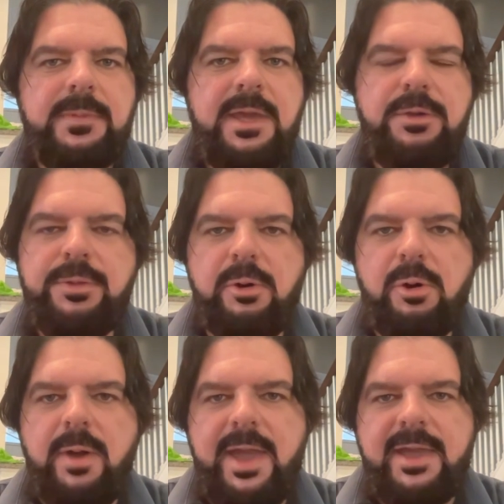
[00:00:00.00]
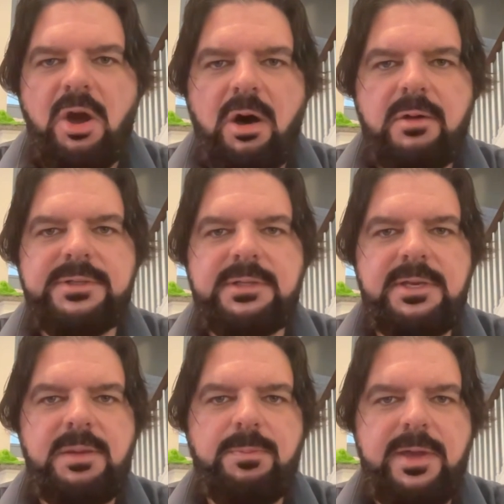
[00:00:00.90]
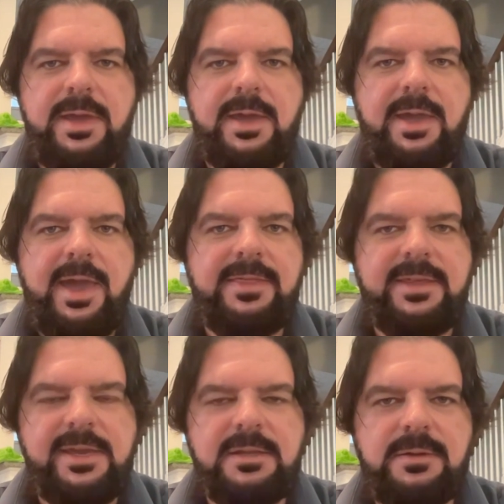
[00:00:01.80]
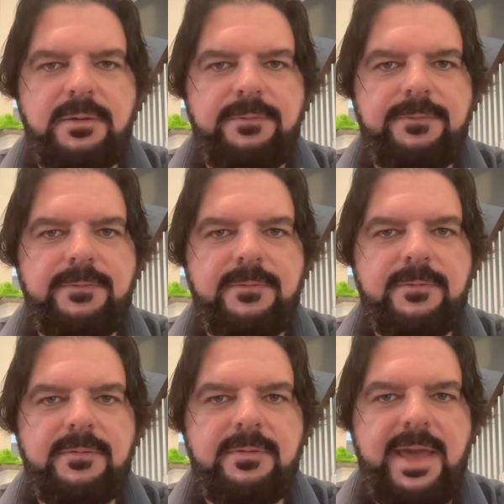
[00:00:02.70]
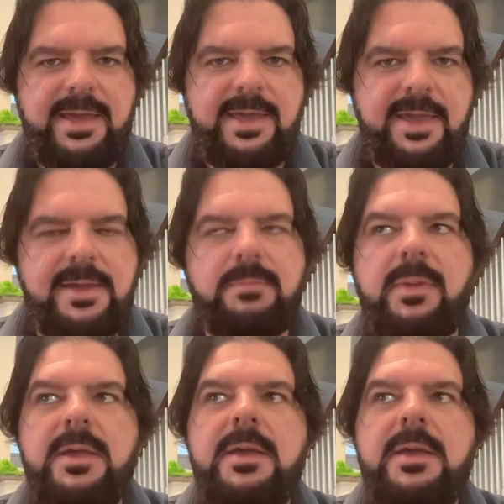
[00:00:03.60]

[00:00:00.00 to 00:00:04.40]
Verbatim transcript: he threw a costly pick at the end of that game,